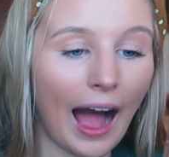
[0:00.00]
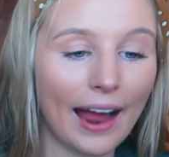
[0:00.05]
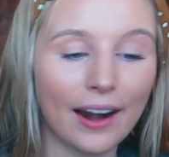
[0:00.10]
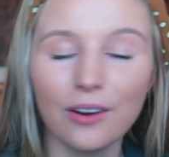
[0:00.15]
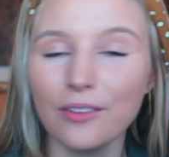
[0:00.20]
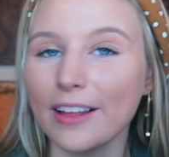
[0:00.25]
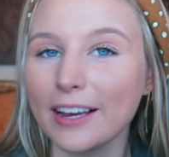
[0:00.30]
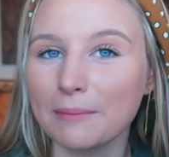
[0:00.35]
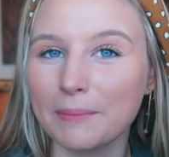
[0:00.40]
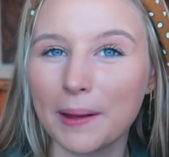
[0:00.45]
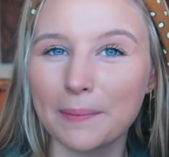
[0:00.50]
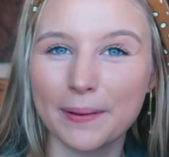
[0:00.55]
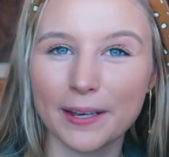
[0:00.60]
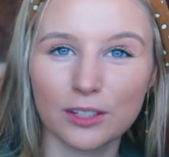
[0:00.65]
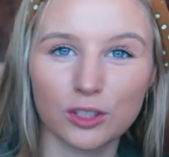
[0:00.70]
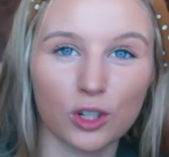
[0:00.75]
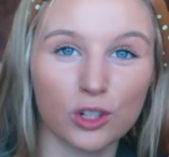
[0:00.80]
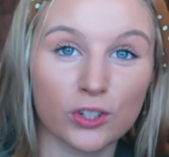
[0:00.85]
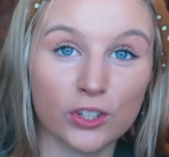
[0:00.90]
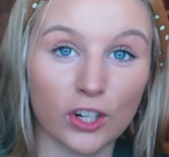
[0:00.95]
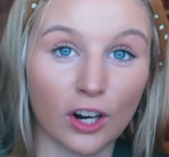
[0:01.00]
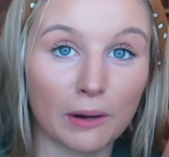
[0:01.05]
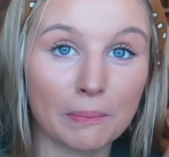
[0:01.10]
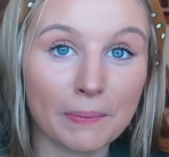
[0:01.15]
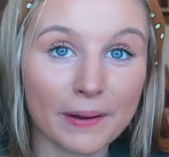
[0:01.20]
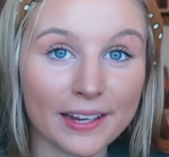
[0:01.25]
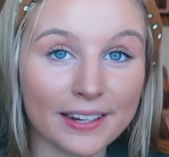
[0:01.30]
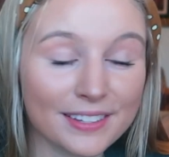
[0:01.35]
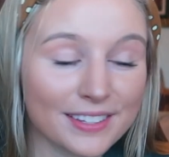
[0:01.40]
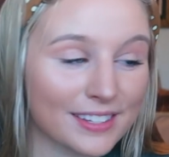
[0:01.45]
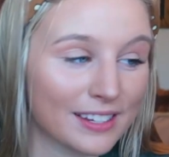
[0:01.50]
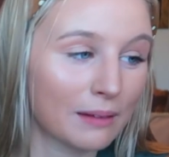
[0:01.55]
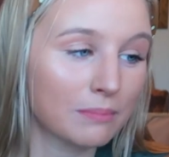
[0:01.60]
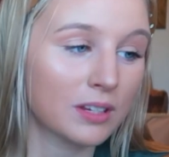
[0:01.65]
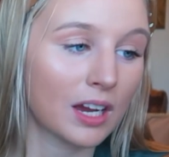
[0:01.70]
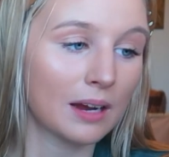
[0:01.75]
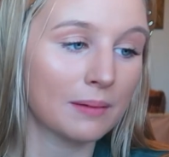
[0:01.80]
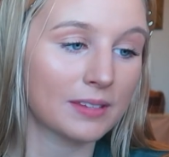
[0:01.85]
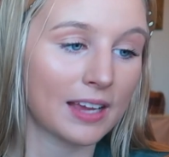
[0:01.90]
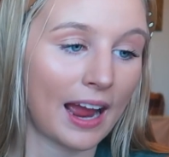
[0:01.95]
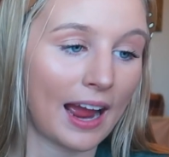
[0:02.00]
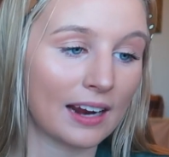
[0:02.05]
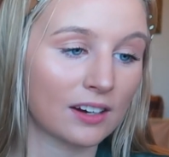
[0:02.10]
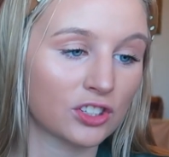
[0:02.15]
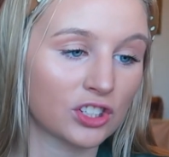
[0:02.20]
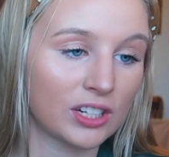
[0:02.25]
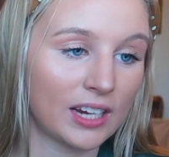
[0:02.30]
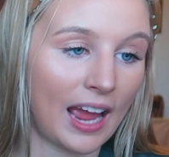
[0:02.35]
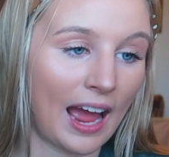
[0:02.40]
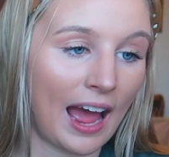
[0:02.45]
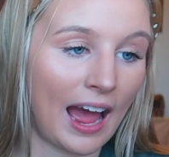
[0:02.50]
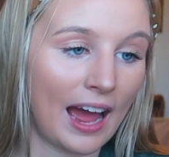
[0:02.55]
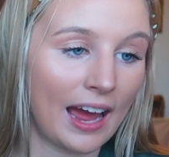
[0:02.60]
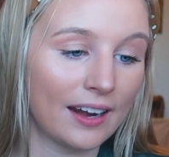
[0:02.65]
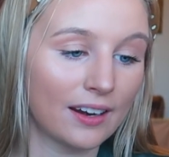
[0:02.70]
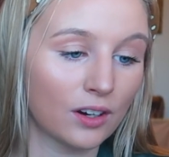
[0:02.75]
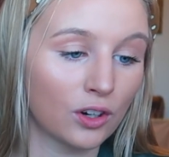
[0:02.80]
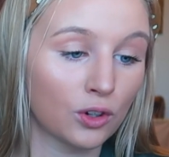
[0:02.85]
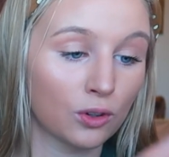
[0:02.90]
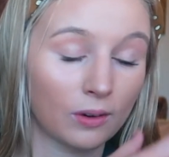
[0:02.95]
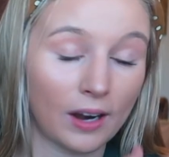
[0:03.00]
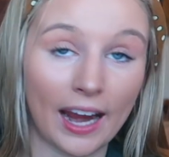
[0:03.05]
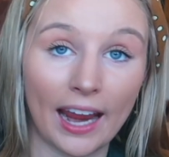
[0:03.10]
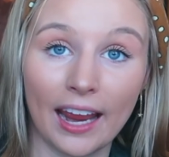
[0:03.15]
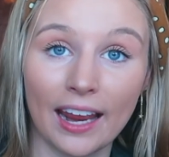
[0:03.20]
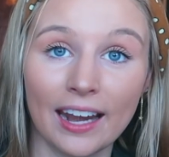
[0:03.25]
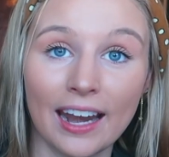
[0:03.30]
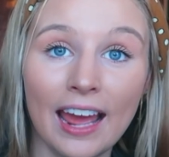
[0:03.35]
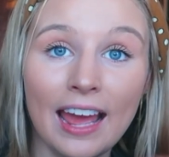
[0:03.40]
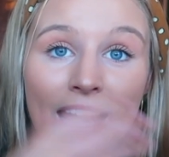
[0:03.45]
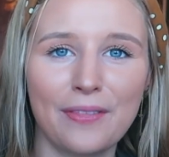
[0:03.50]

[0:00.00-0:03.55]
I don't like my picture sharpened. Sometimes I actually add grain,